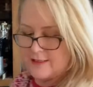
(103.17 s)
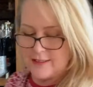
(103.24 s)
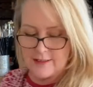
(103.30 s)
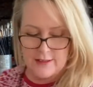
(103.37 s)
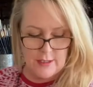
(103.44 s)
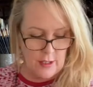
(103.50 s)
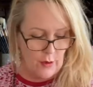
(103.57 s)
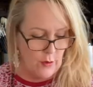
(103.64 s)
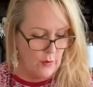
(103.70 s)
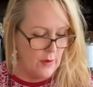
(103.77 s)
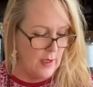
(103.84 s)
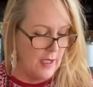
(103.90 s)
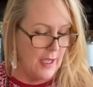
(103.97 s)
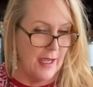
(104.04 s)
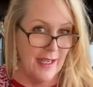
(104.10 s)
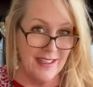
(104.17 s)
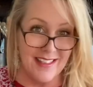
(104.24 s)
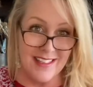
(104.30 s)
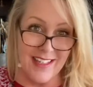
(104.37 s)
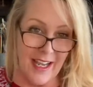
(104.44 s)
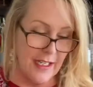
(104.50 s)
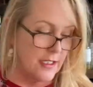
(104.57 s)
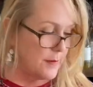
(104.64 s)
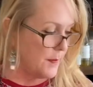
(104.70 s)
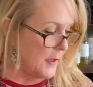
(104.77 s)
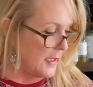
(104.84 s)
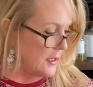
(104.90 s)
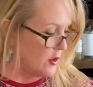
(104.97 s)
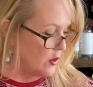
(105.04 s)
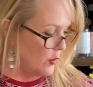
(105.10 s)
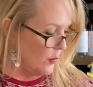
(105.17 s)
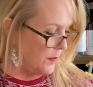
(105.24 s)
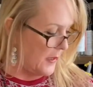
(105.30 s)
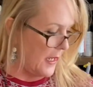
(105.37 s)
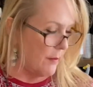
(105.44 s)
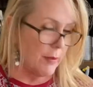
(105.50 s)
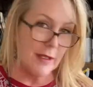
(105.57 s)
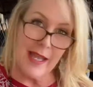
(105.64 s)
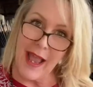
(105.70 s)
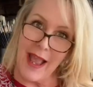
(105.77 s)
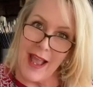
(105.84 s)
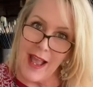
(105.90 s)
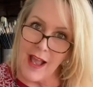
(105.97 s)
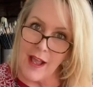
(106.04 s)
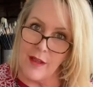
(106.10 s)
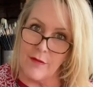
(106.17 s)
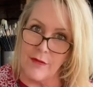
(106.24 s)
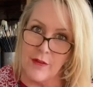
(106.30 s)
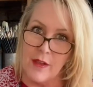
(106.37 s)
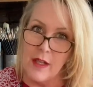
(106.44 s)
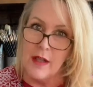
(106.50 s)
And so it's nice because you'll be able to have